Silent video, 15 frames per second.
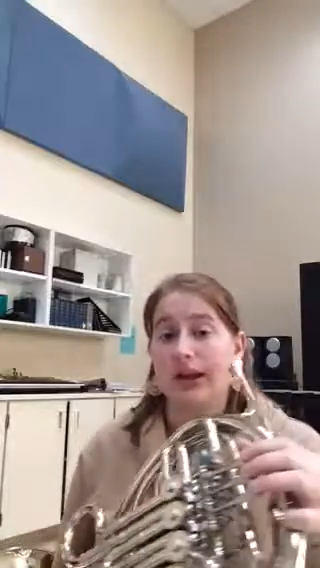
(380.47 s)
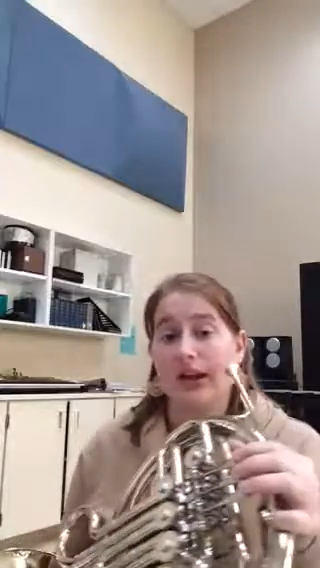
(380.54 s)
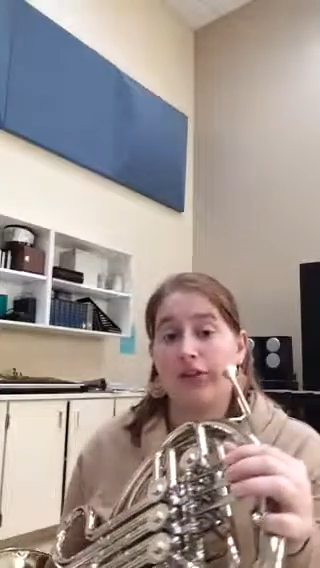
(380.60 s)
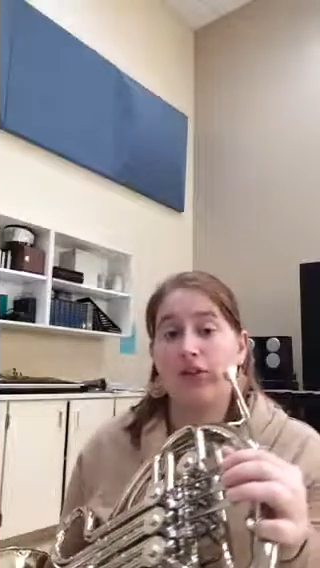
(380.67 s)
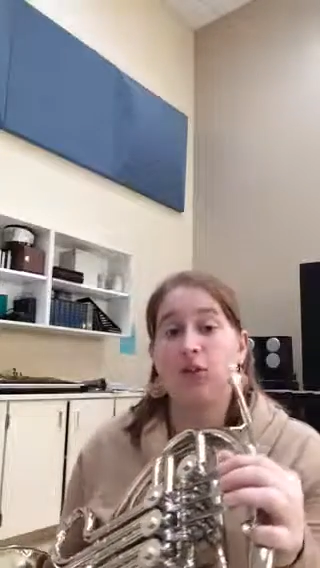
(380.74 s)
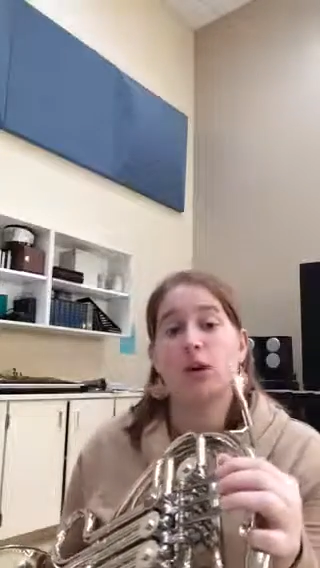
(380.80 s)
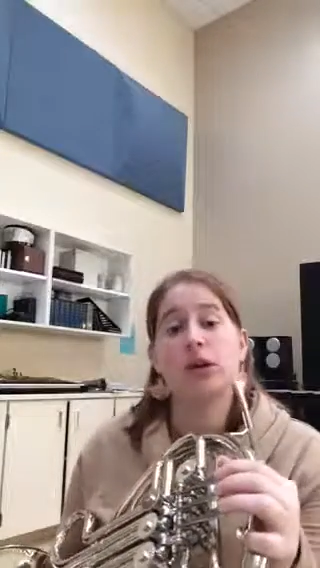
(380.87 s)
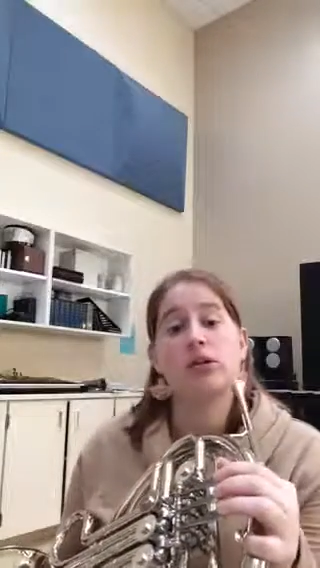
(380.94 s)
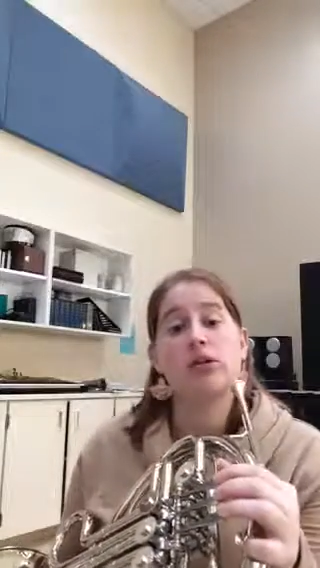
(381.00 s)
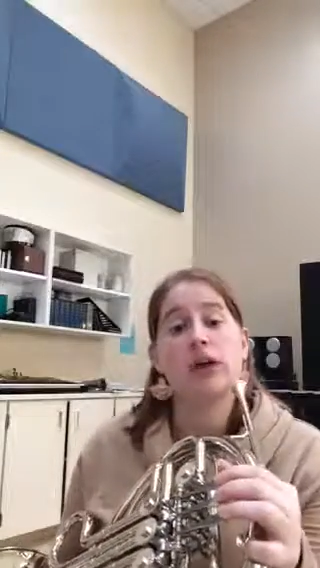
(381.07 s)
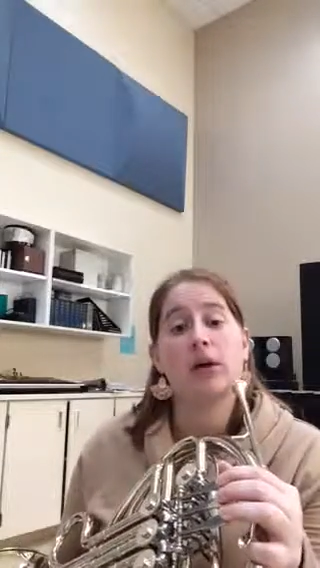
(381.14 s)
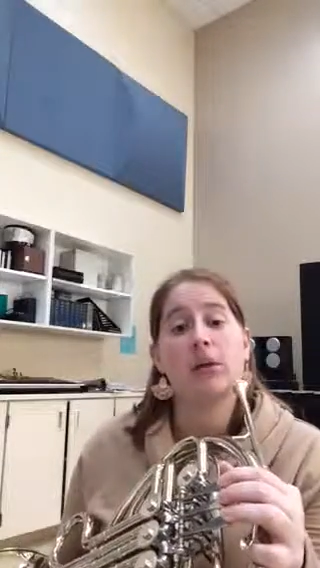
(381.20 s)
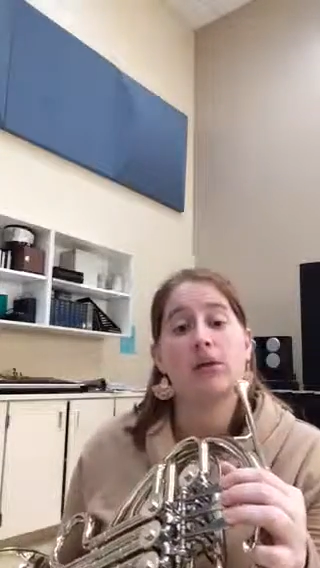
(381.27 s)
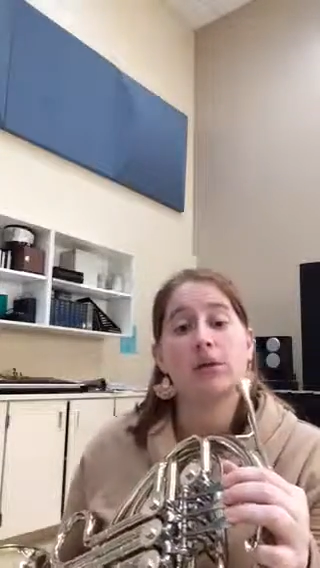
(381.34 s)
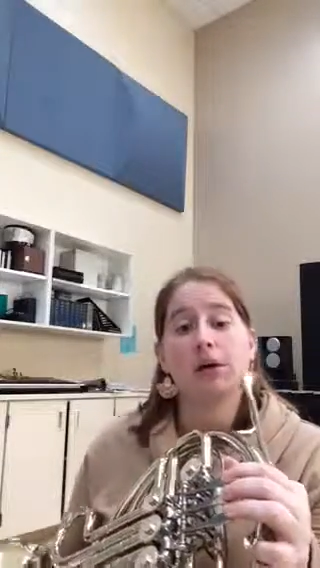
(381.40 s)
If you want to do
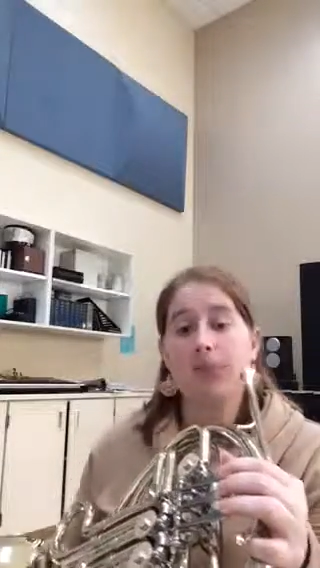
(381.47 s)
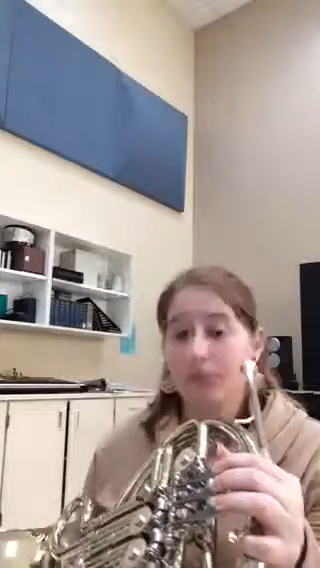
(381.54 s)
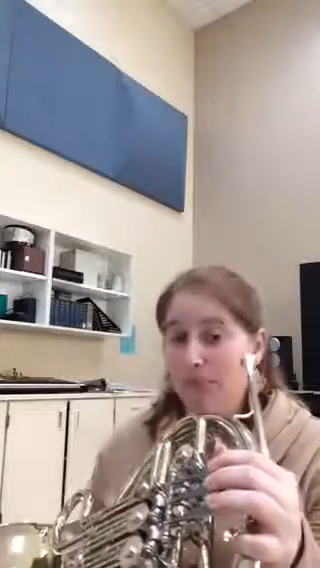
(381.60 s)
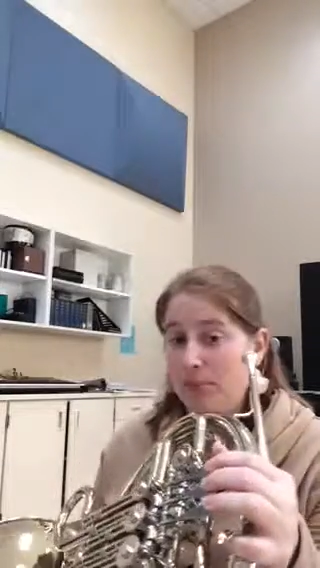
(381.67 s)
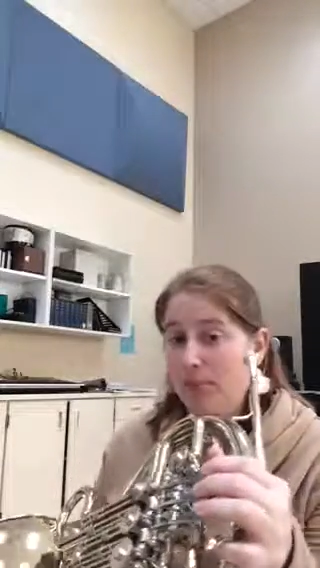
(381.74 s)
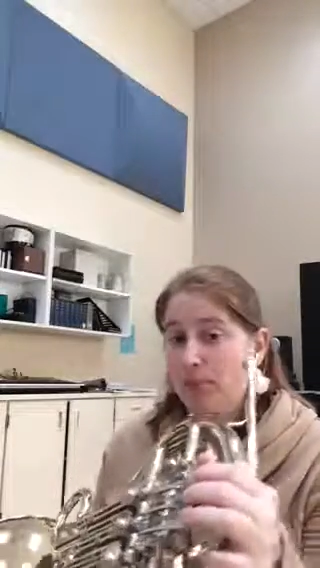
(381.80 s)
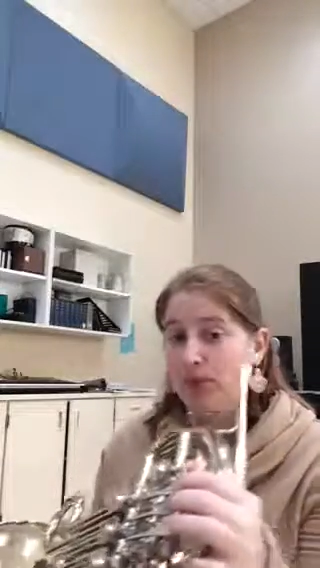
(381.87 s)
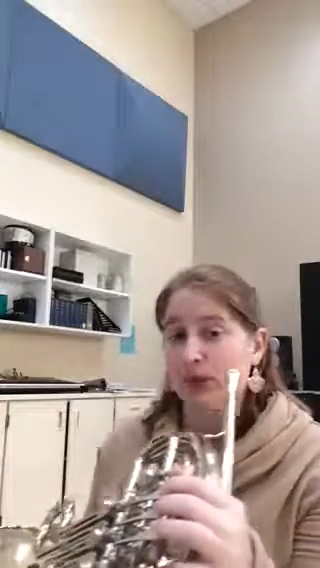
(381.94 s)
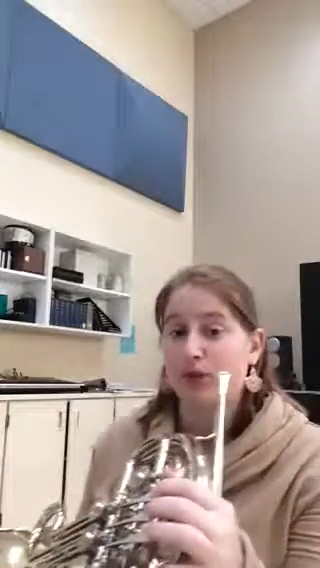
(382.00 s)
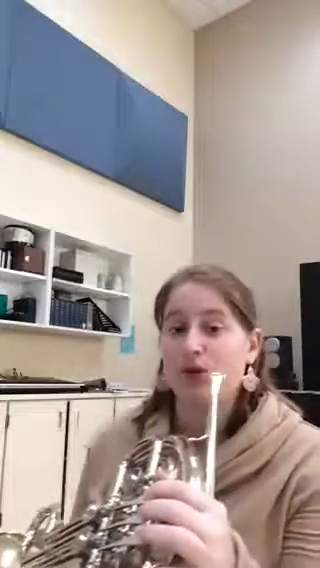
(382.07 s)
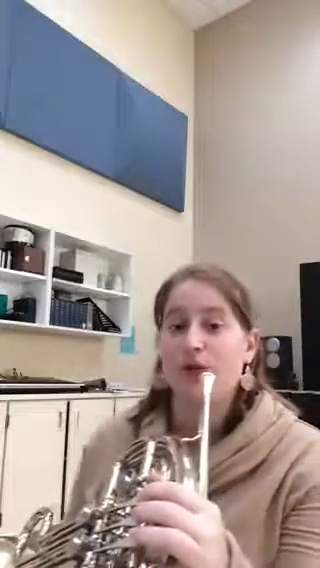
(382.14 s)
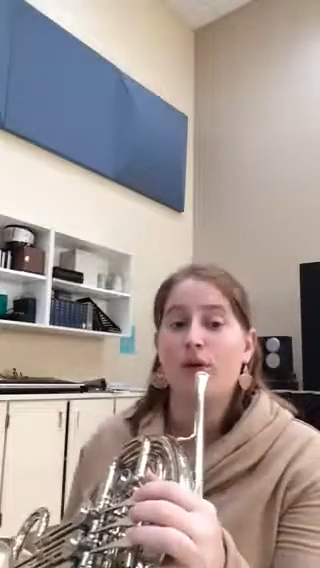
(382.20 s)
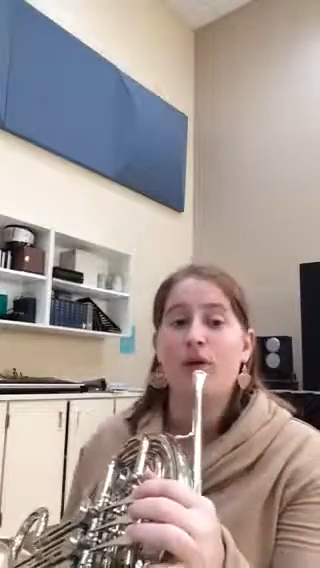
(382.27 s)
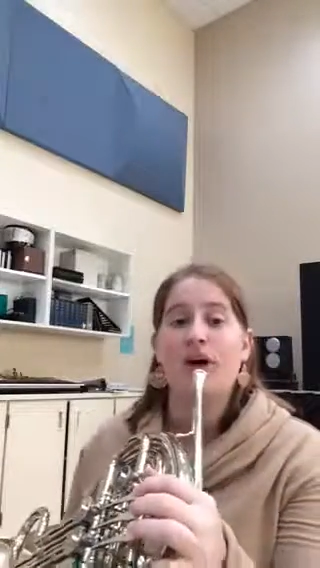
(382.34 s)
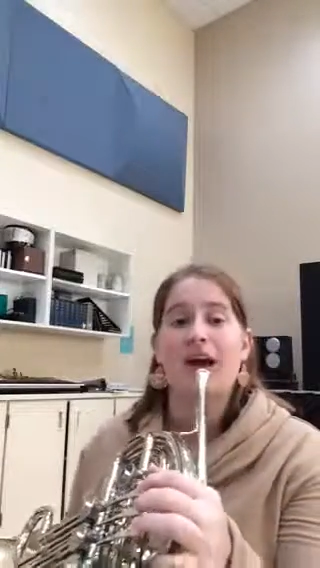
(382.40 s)
that with me, please
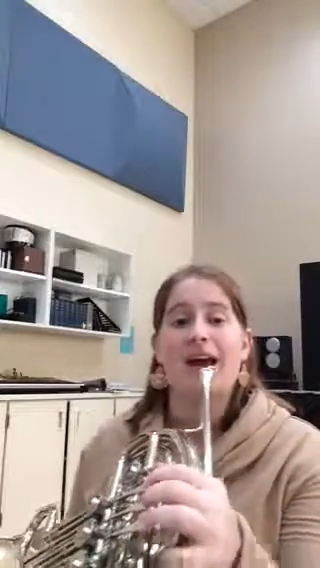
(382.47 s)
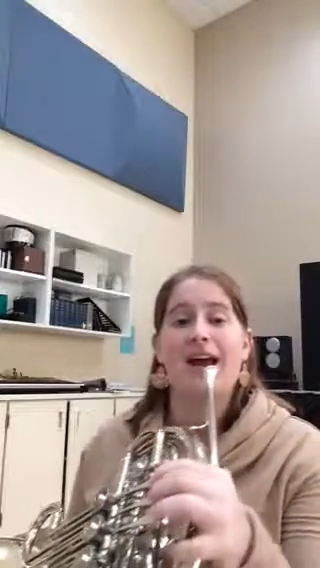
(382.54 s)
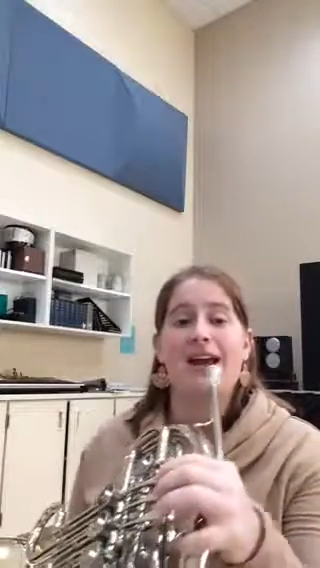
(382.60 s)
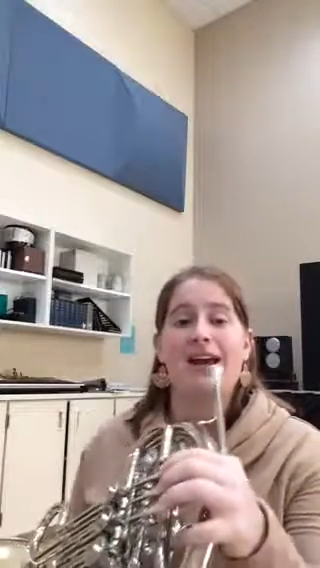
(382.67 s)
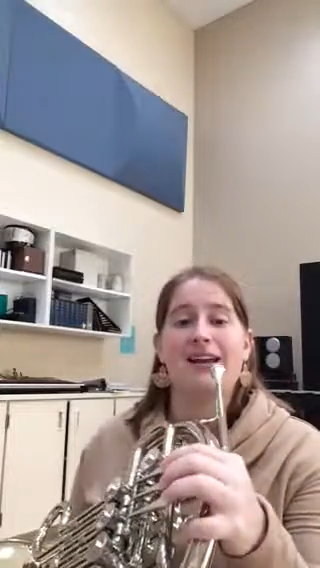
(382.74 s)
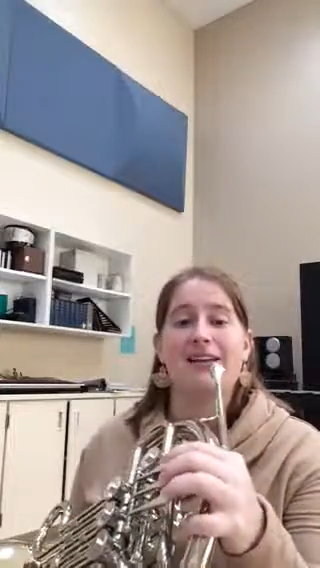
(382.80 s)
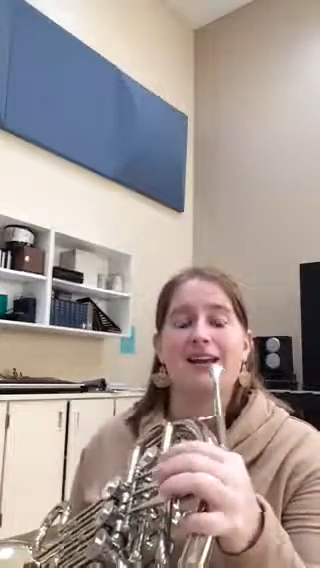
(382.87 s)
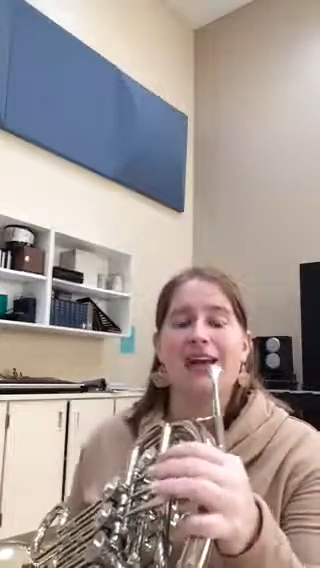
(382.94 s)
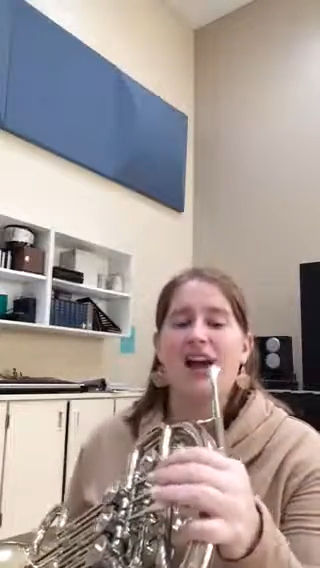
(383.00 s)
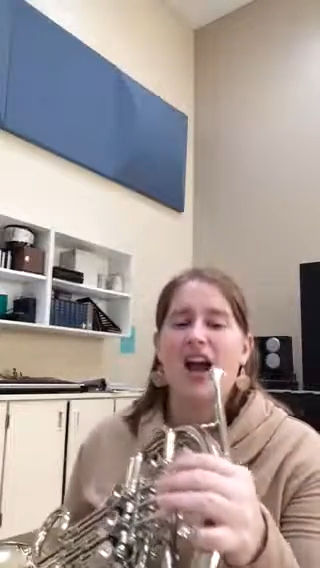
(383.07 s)
go right ahead.